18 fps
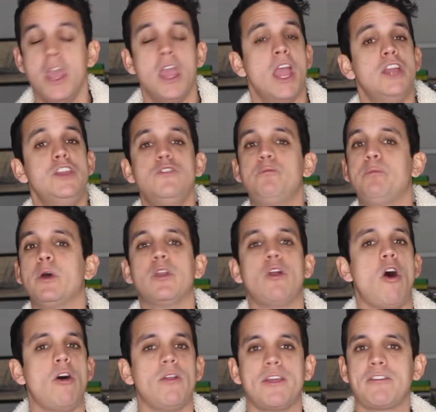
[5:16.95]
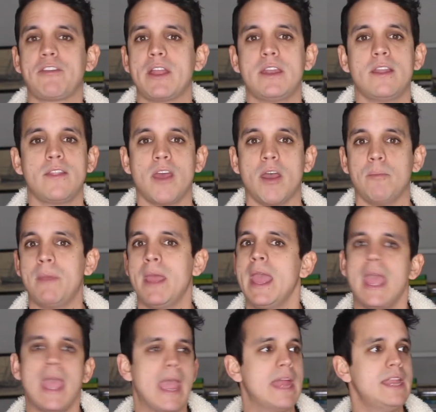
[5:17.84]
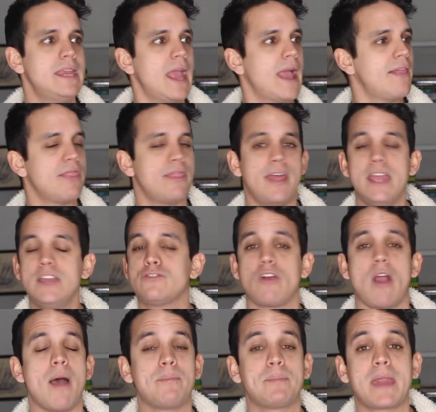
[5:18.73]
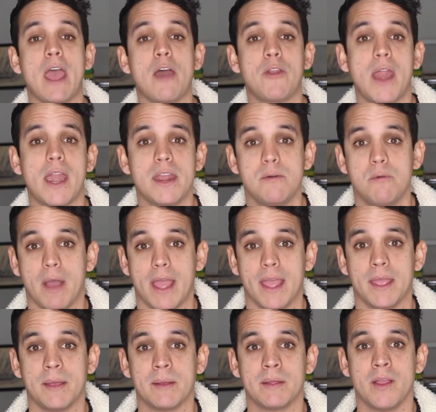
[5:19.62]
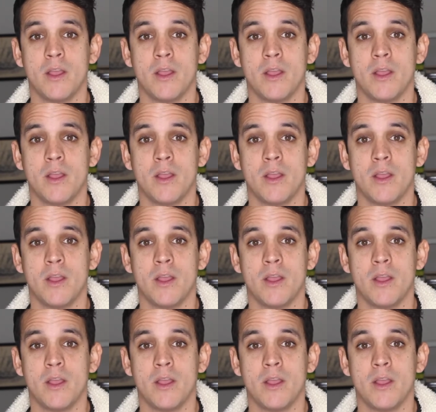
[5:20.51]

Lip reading: and you've put all this into them, and yet they dropped out anyway.